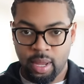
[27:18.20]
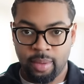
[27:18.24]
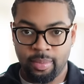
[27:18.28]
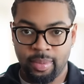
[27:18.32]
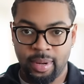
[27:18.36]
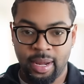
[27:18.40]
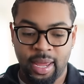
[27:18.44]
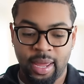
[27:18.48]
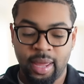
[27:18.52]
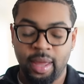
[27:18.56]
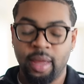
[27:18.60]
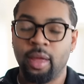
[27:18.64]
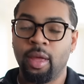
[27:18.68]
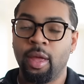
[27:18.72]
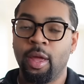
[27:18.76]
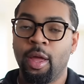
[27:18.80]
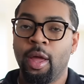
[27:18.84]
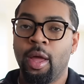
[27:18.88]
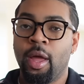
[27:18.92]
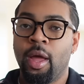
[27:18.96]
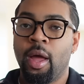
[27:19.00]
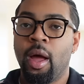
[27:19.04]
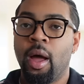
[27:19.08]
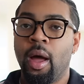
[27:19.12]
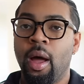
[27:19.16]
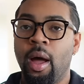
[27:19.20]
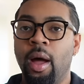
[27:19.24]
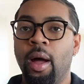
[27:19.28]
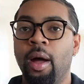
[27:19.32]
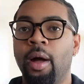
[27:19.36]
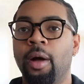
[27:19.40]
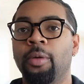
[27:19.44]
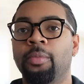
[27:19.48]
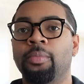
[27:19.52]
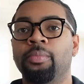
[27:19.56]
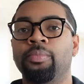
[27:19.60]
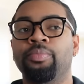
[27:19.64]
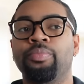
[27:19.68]
I'm not.
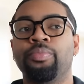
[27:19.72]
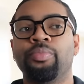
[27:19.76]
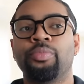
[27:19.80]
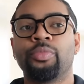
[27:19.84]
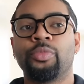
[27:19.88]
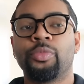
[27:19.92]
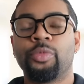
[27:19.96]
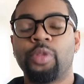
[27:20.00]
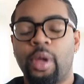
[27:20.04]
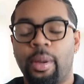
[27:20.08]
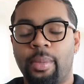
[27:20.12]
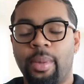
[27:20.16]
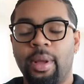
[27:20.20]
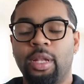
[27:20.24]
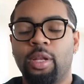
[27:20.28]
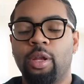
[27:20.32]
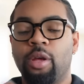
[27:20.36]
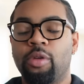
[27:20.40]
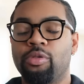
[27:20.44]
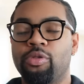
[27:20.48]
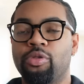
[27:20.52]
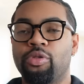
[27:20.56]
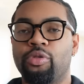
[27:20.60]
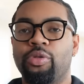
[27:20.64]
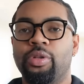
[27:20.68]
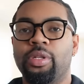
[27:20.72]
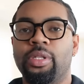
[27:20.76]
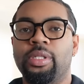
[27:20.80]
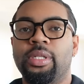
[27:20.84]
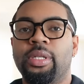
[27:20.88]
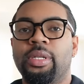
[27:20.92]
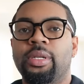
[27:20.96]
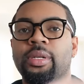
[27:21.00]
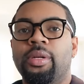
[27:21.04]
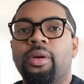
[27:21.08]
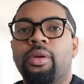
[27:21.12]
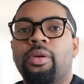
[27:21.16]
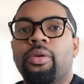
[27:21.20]
So I'm about to go screw these
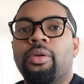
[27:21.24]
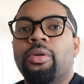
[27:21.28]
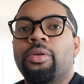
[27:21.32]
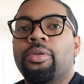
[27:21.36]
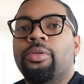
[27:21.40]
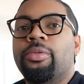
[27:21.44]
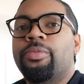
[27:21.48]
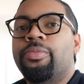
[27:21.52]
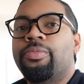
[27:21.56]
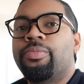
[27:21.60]
in. Hold on.